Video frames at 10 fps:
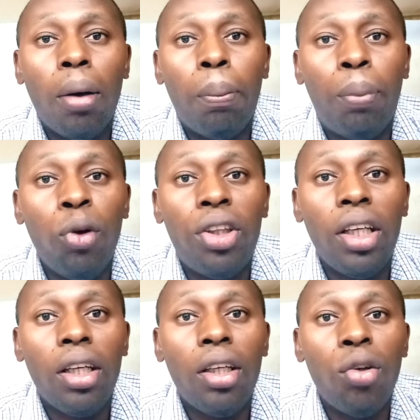
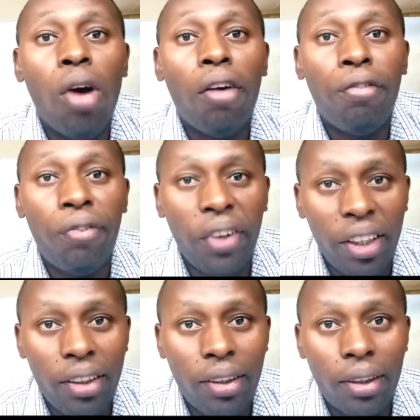putting your
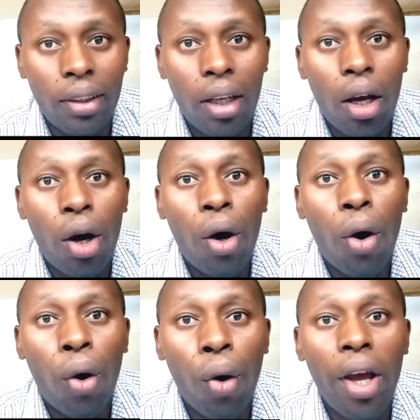feeds
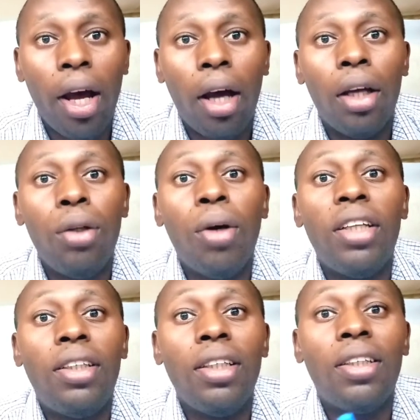where your
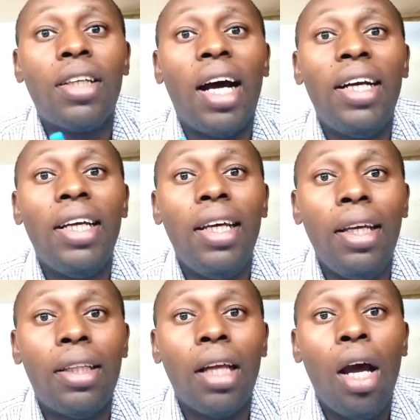chicks can
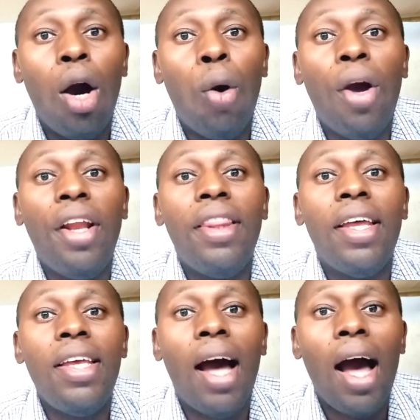eat when
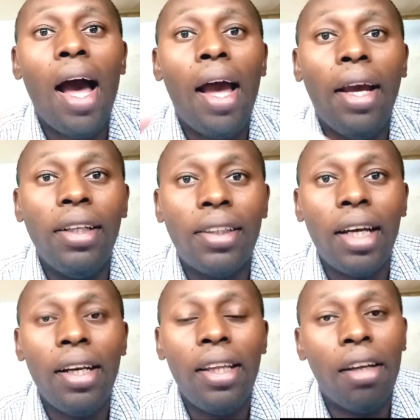they are
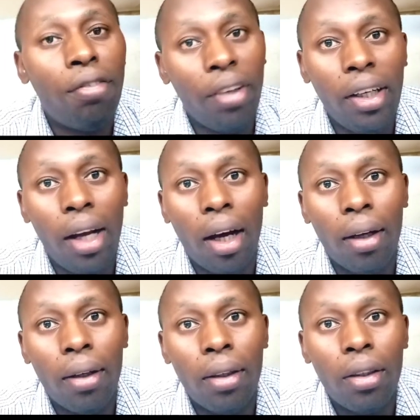inside the feeder.
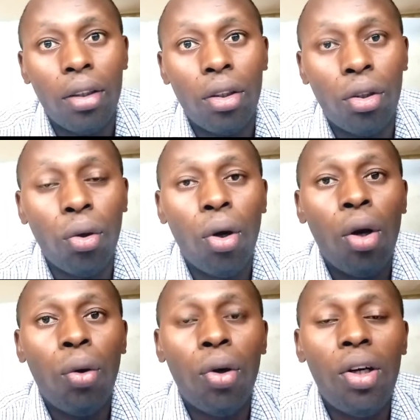So
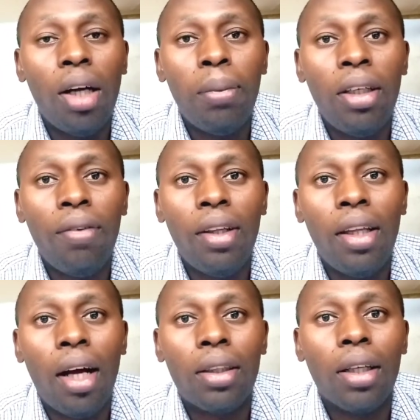what do I mean with
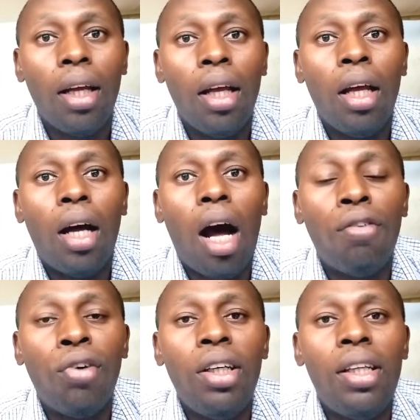that?
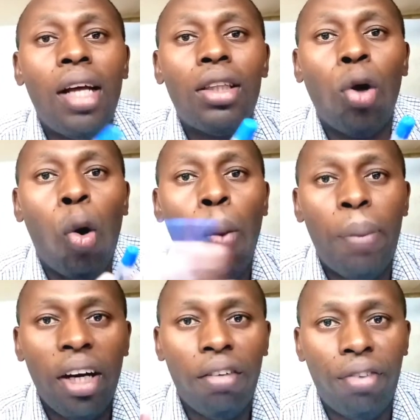Avoid that
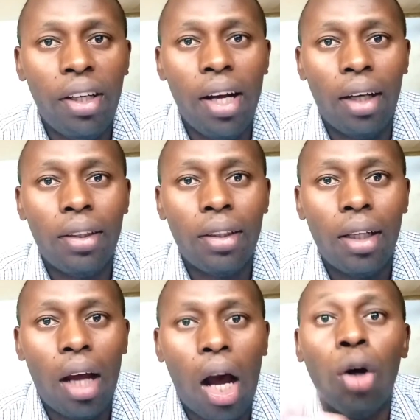open feeders.
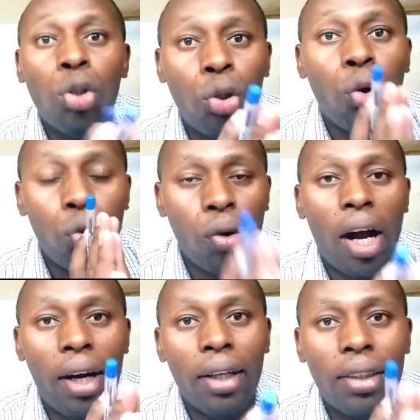I'll show you
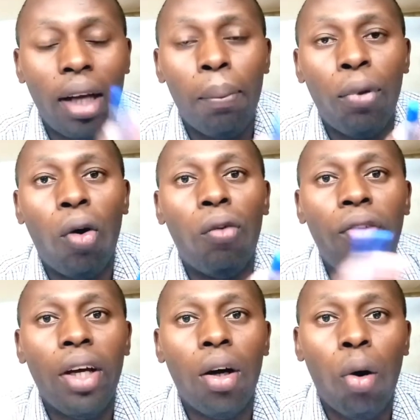an example of
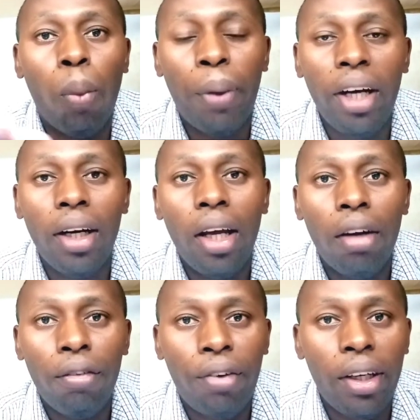the open
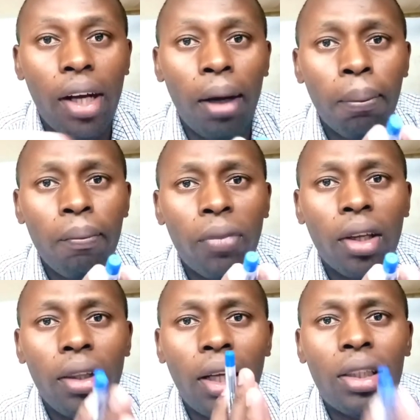feeder
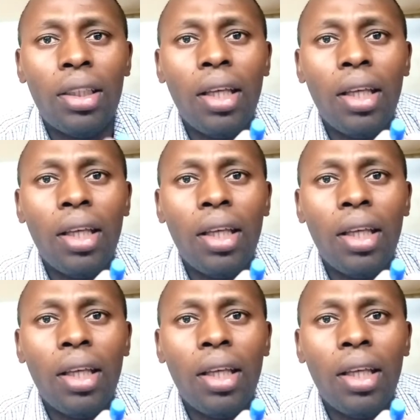that